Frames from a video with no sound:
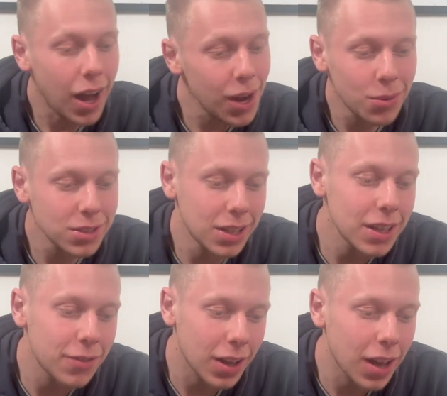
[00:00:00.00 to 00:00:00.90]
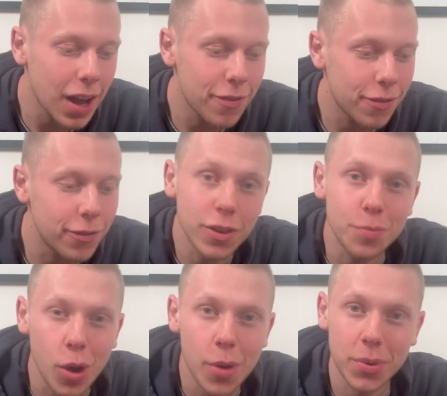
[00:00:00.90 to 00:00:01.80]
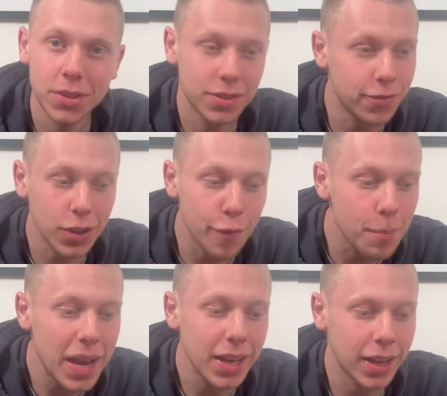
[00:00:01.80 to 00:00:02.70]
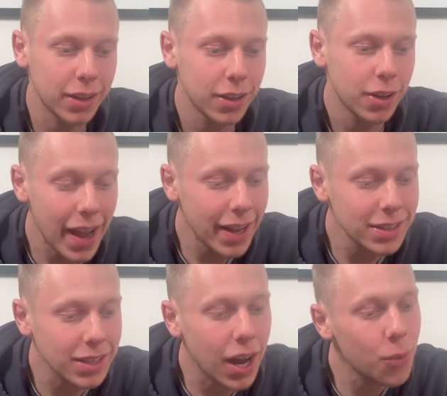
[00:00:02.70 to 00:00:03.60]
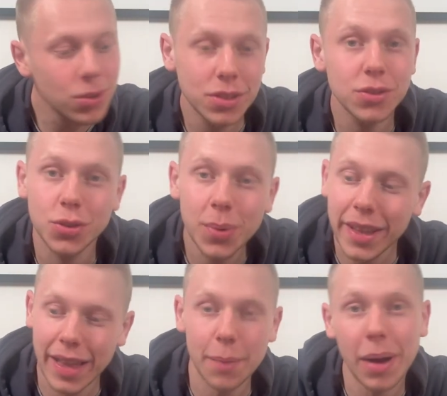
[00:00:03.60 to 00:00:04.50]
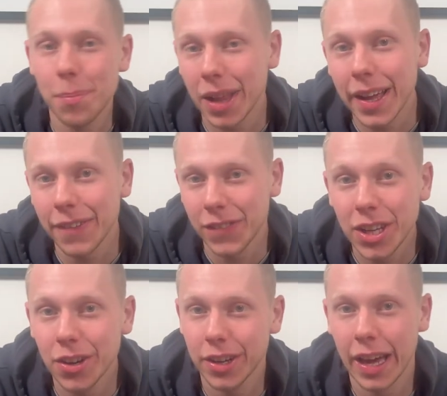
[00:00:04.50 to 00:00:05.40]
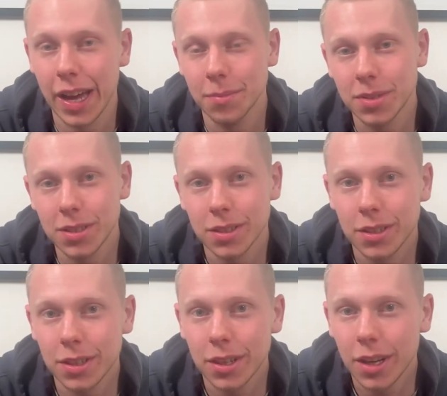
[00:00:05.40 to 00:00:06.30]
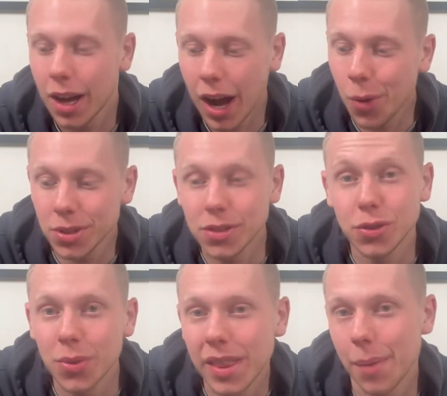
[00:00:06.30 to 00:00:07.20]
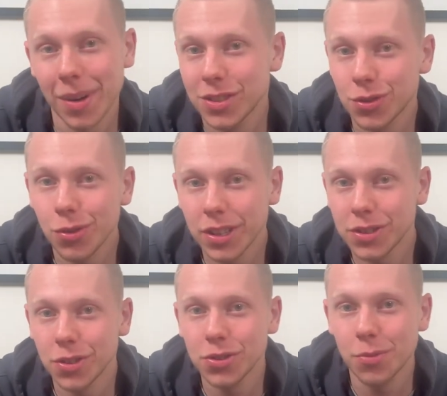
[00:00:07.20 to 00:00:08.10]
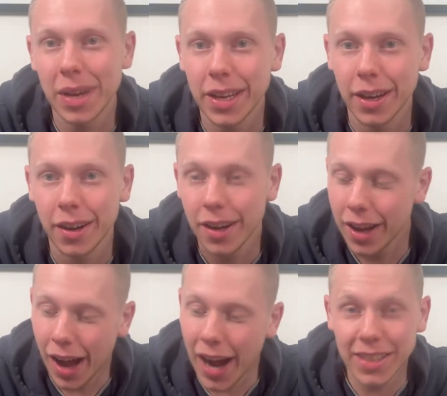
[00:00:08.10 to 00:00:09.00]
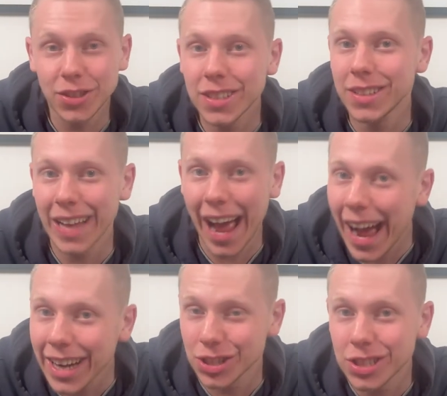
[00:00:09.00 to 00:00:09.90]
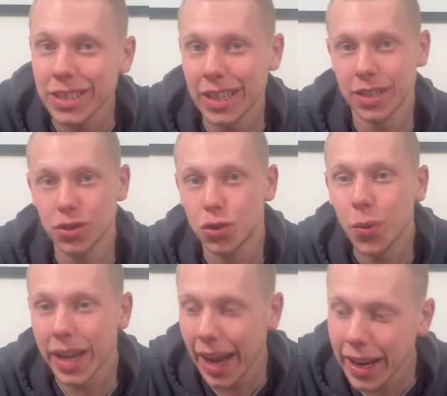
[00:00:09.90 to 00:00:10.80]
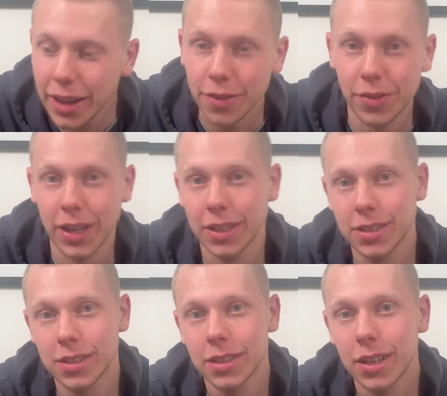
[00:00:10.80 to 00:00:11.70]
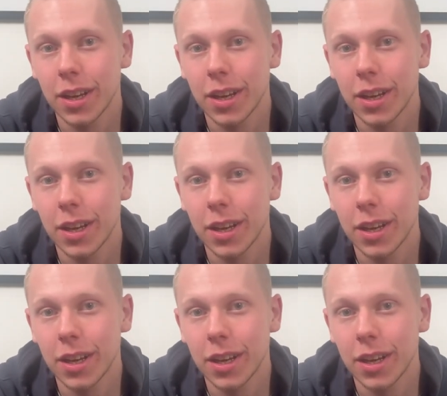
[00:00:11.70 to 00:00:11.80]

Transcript: I want to live a life full of purpose, full of meaning, and I wasn't doing that by playing video games. I wasn't doing that by scrolling social media. I didn't actually enjoy any of these.